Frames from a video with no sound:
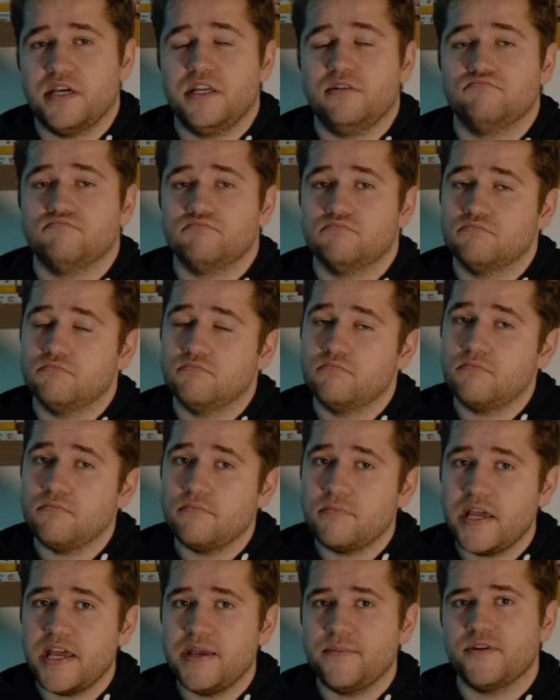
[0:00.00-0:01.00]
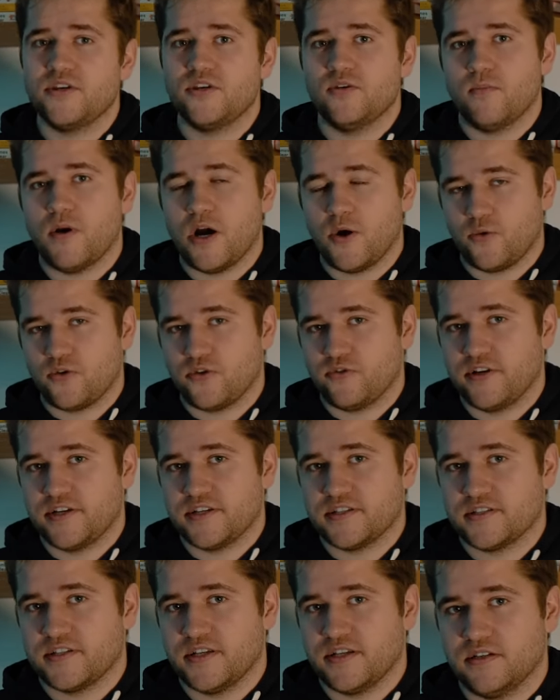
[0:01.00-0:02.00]
then maybe you might want to
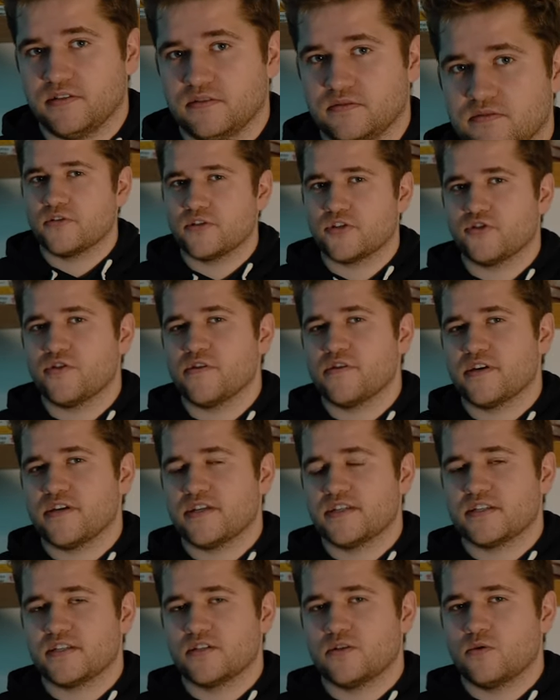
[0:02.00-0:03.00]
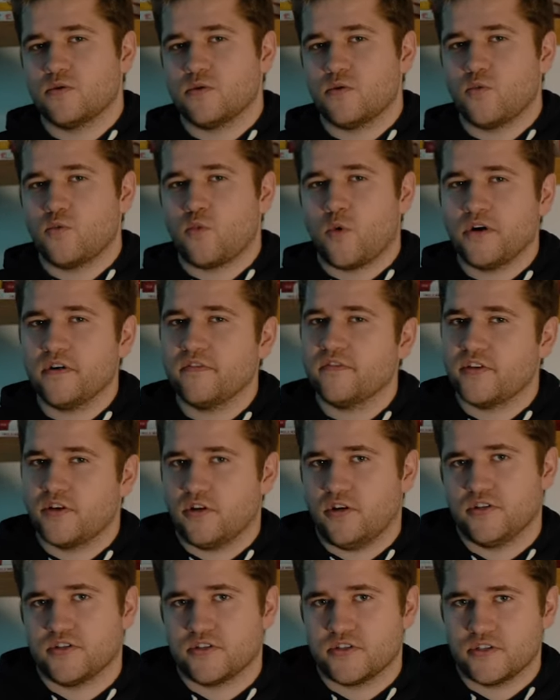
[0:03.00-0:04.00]
reconsider. The truth is, one of
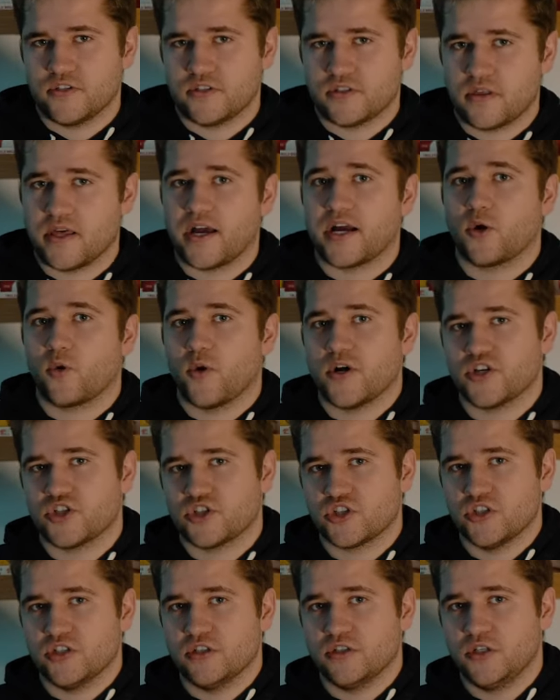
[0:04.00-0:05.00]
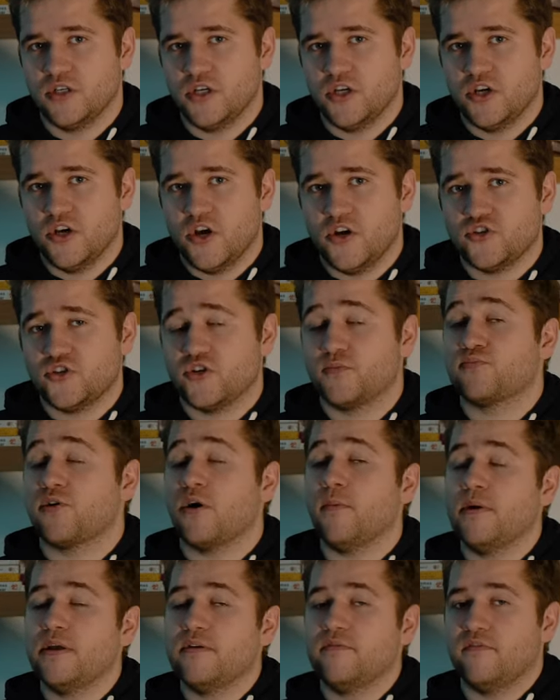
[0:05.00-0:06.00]
the answers to that question should
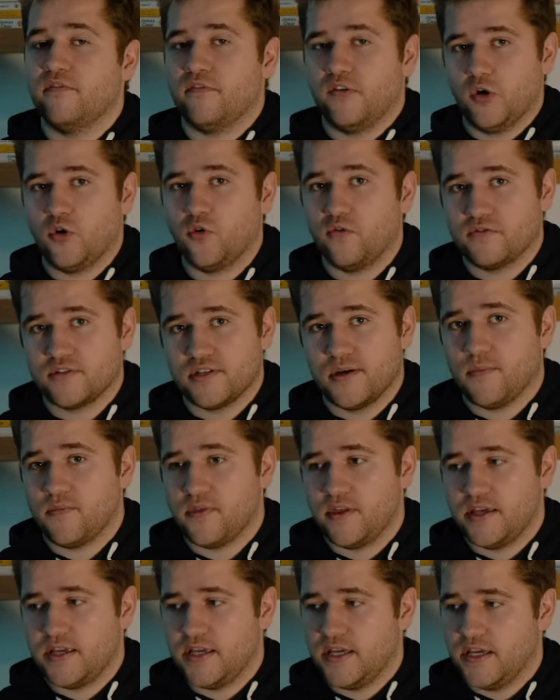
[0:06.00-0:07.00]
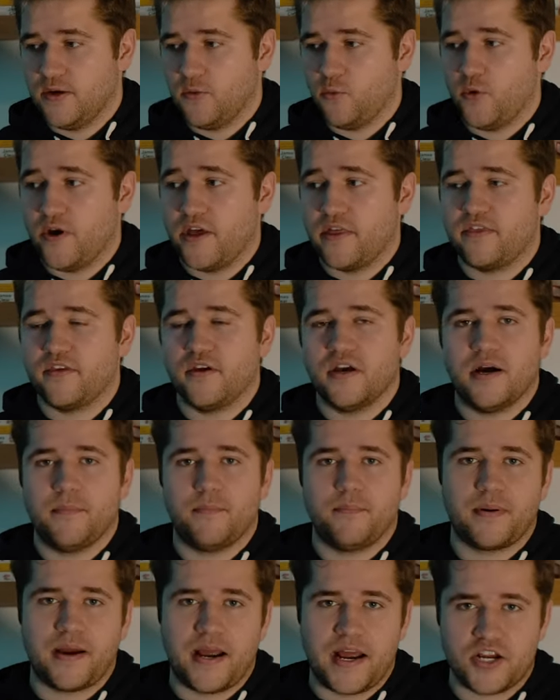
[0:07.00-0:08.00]
probably involve something with
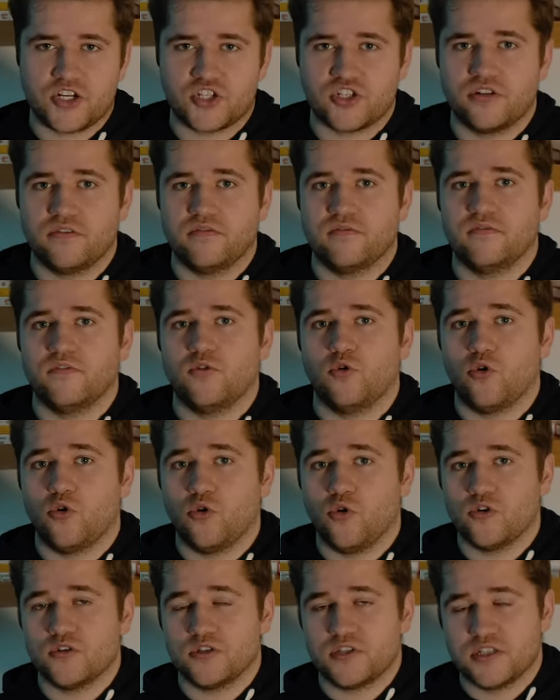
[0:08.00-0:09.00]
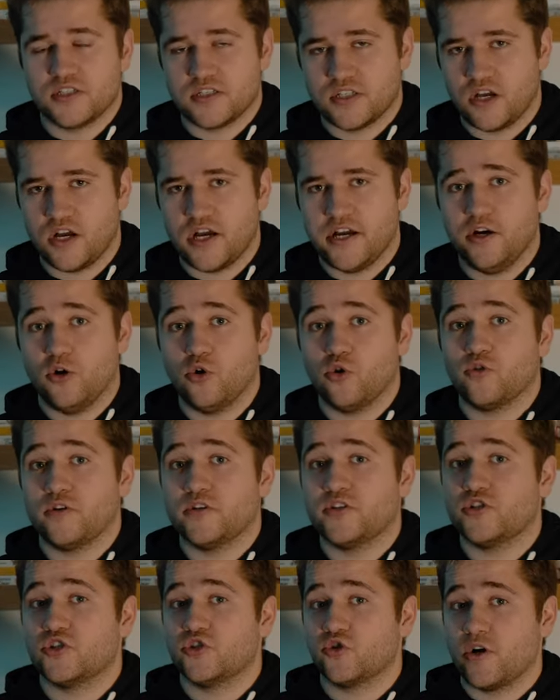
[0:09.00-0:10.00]
a passion or desire or
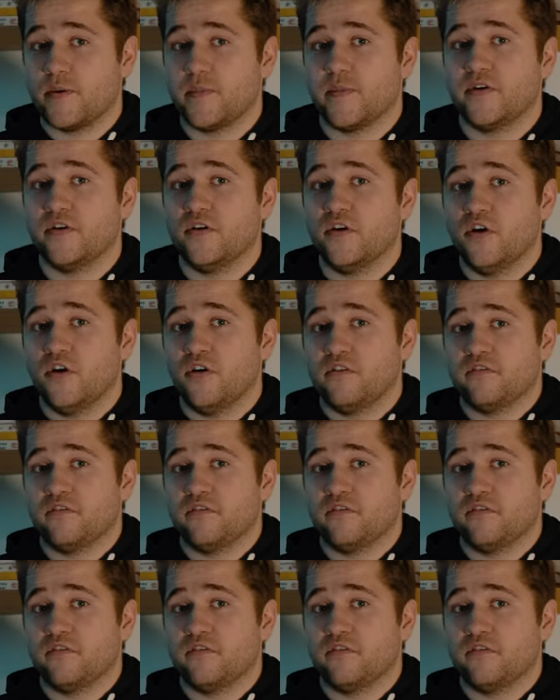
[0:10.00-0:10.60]
enjoyment